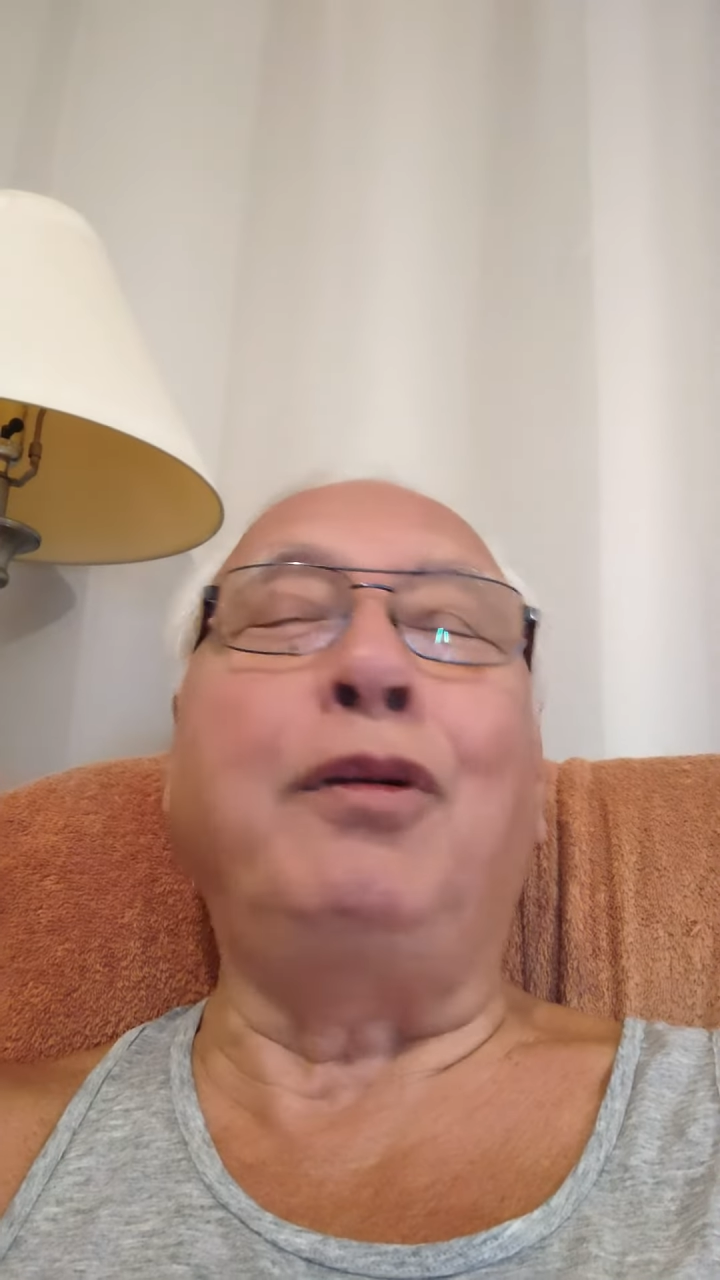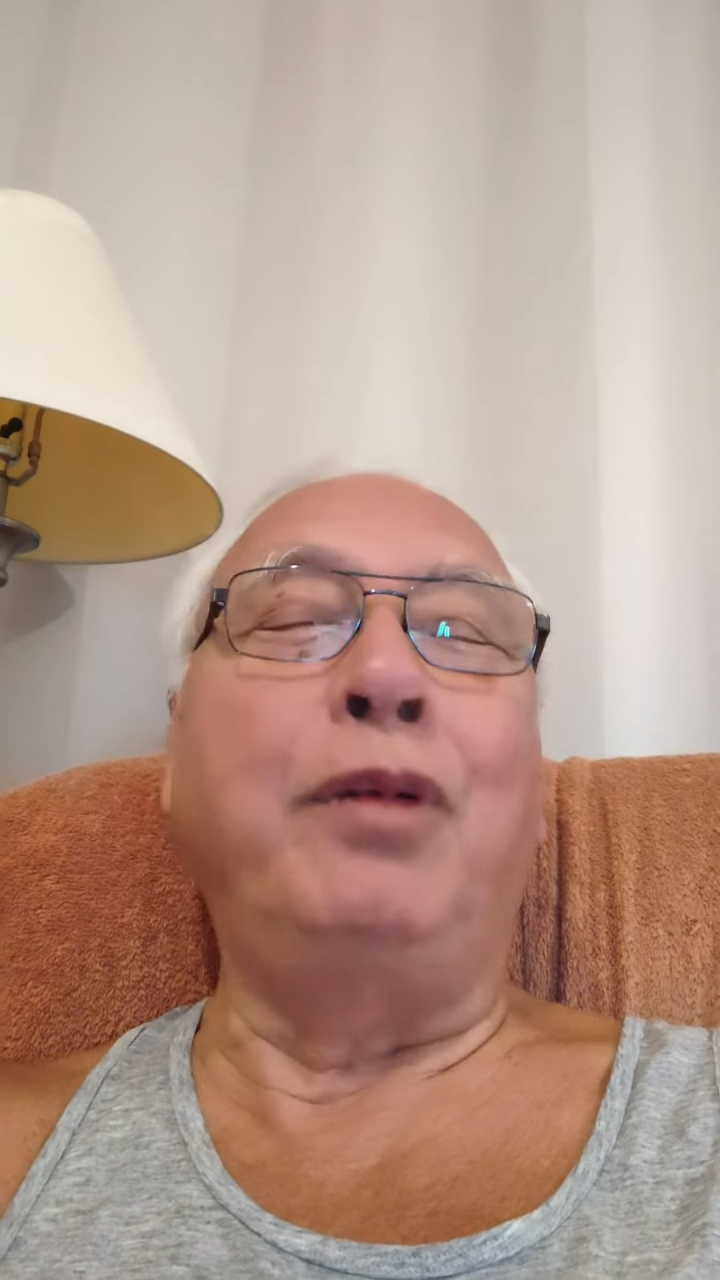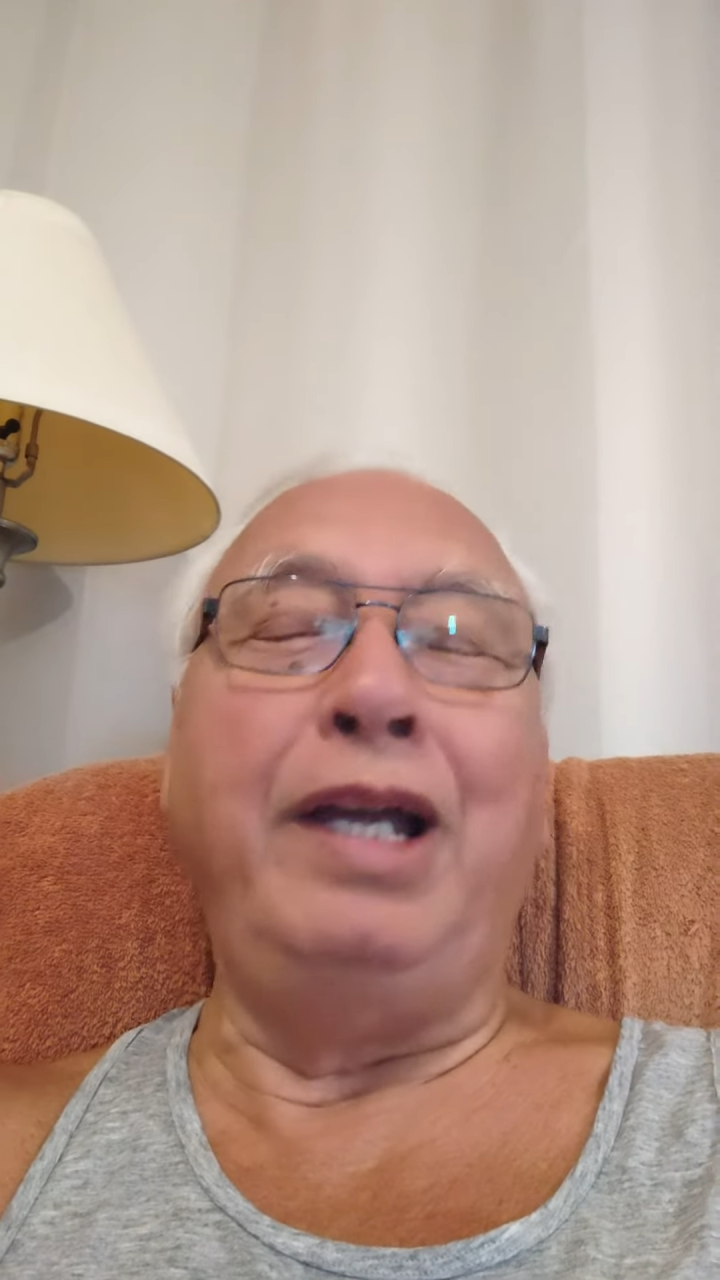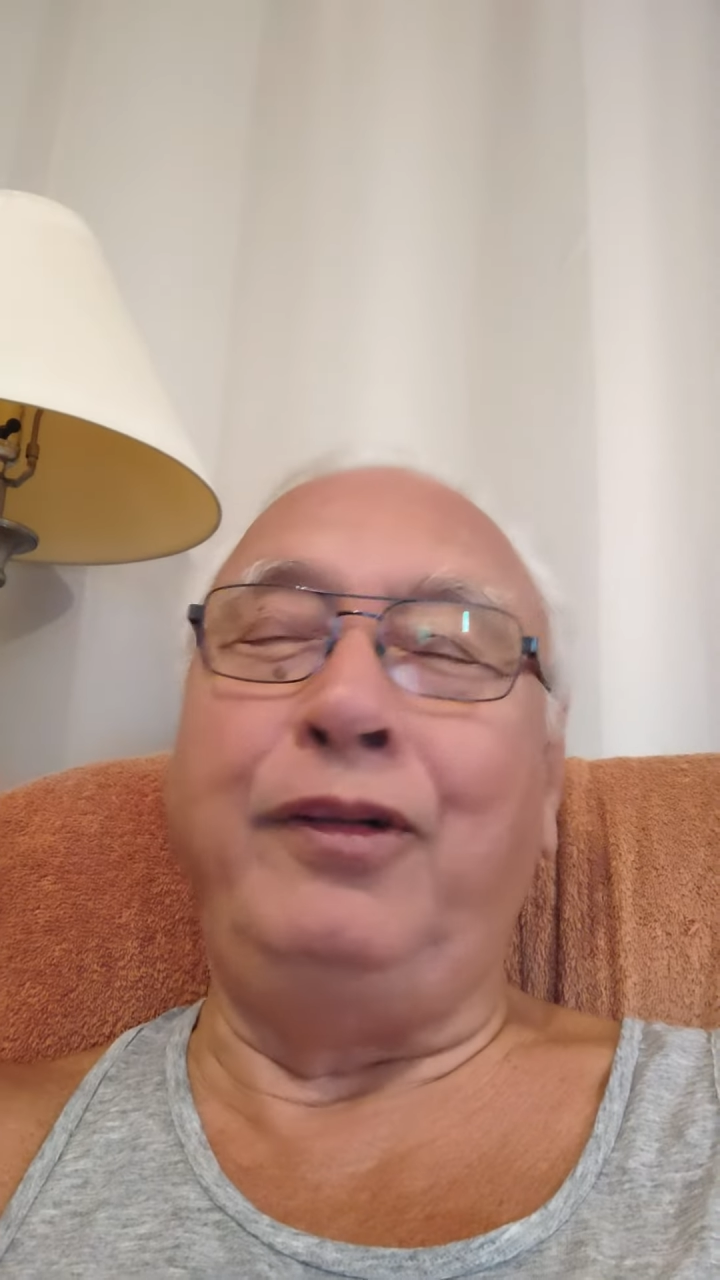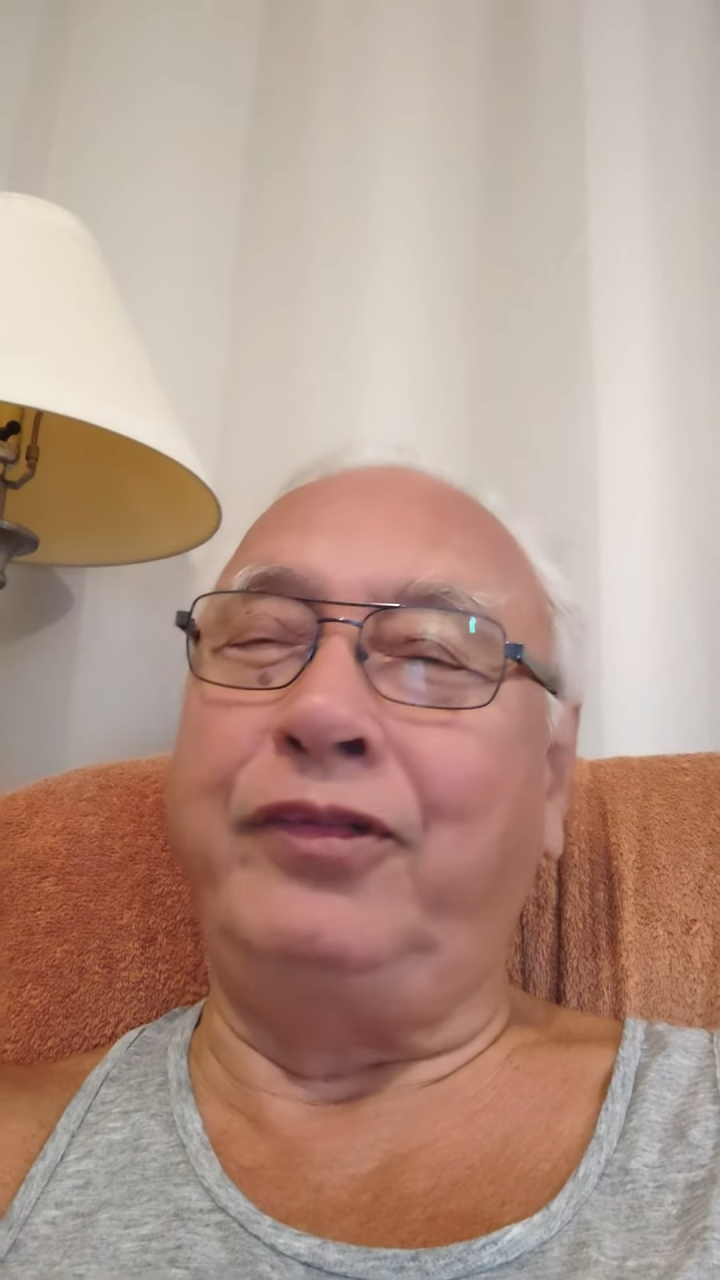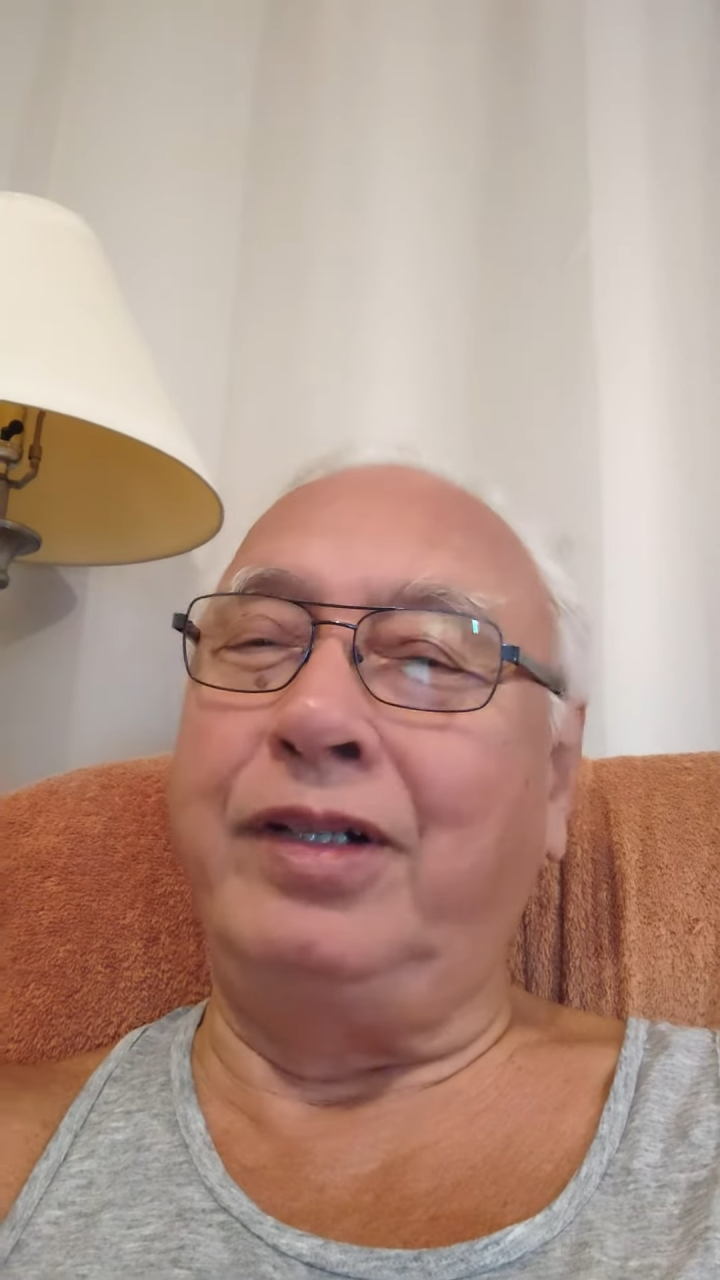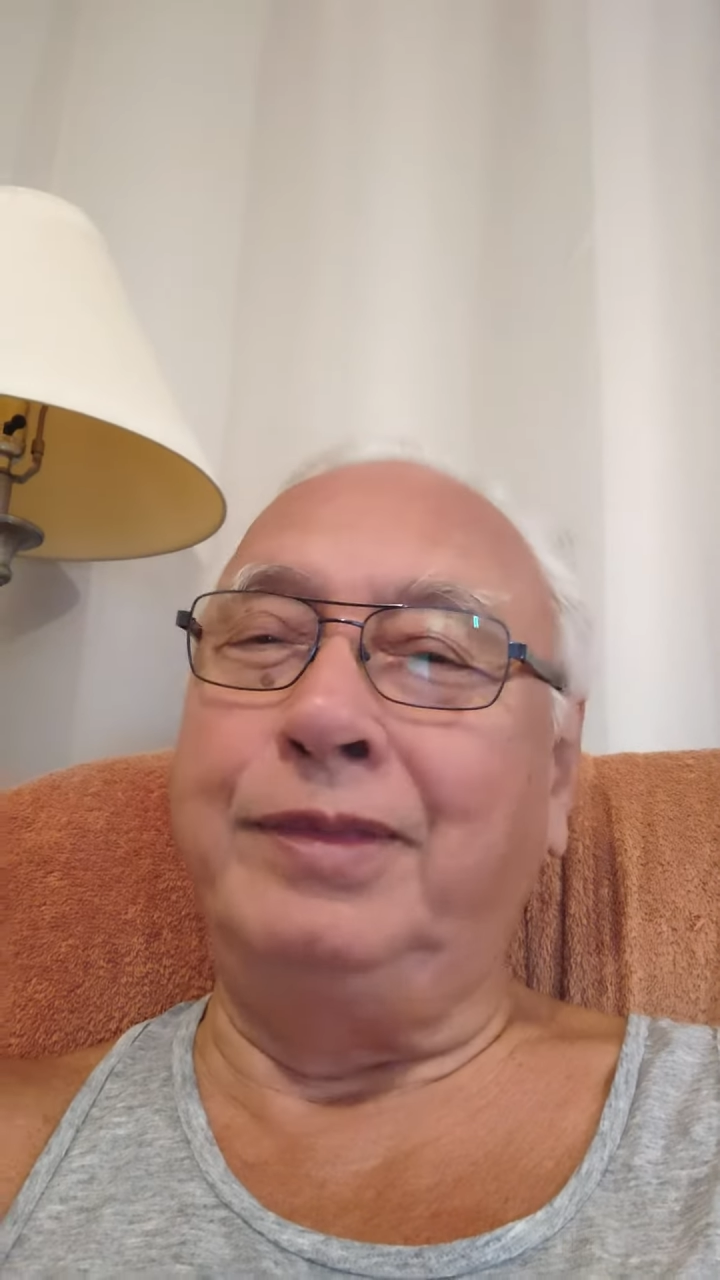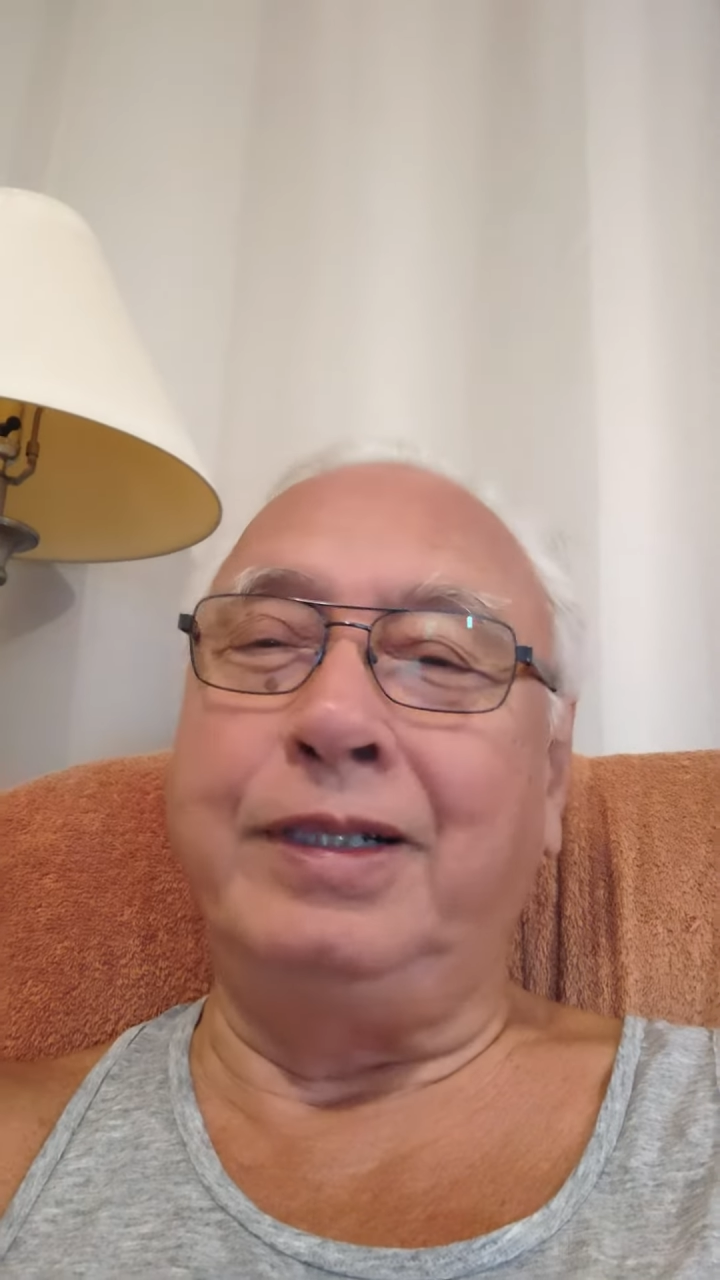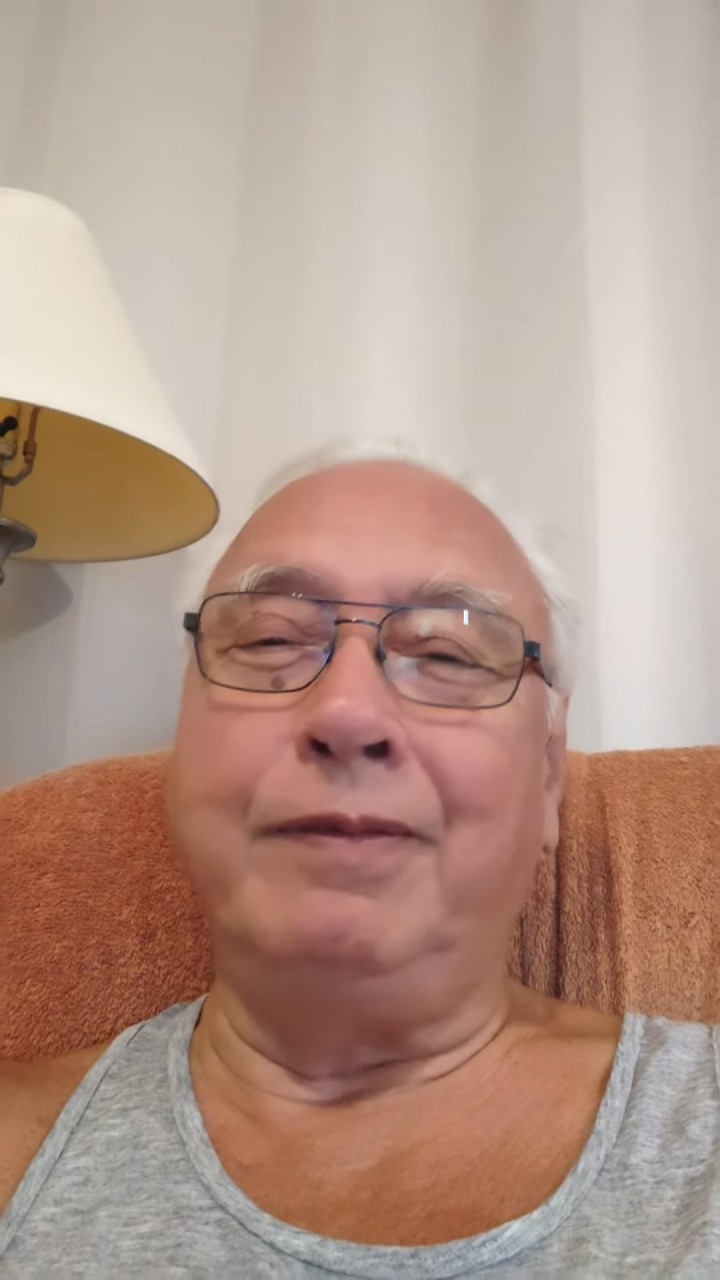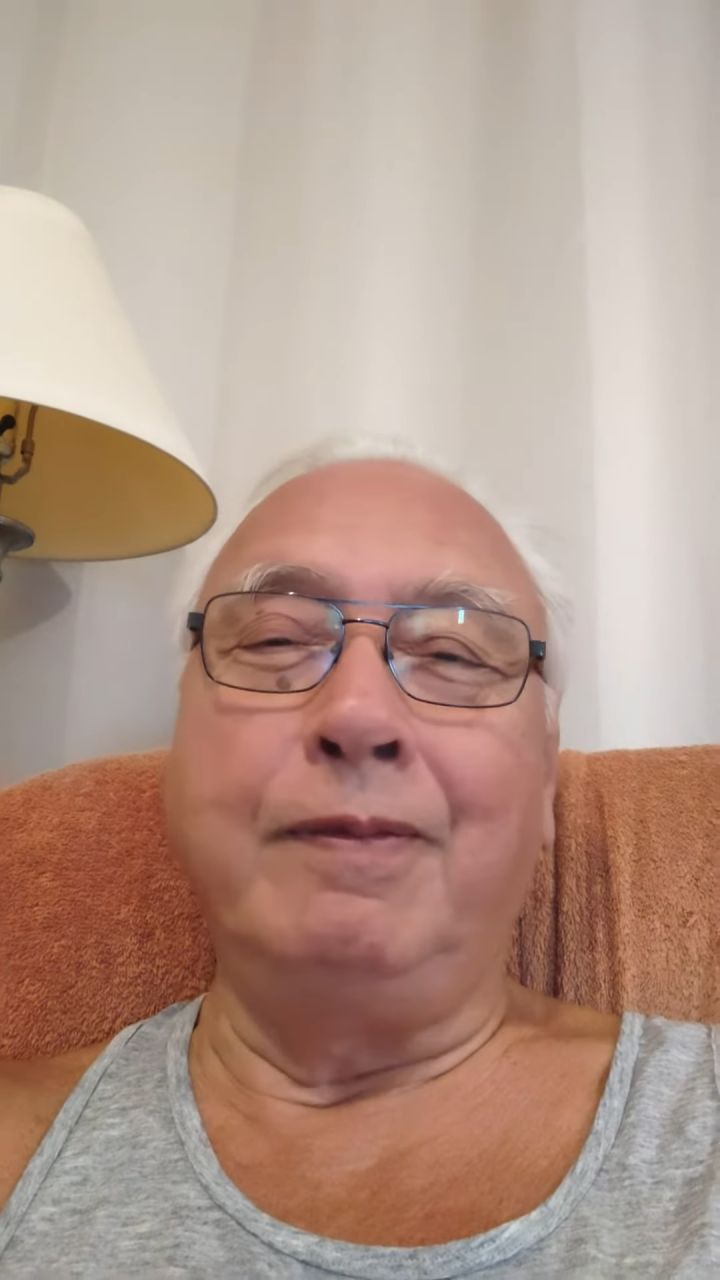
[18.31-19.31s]
away
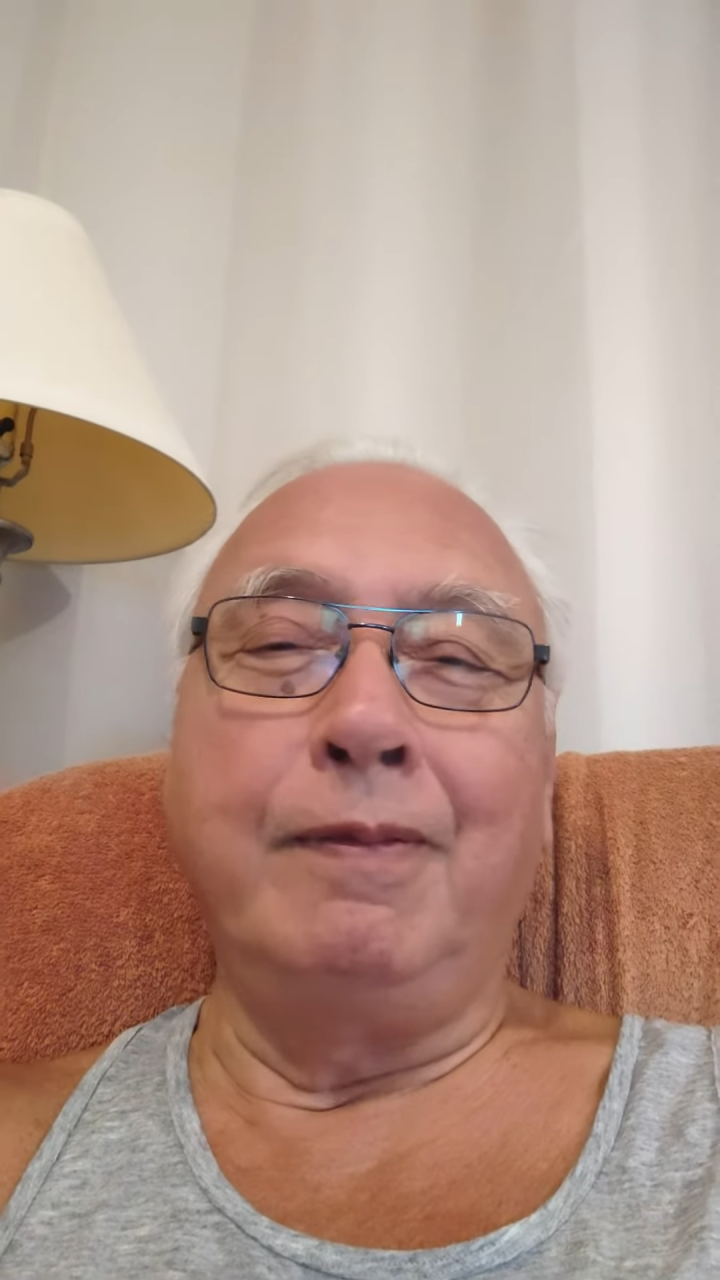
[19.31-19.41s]
from it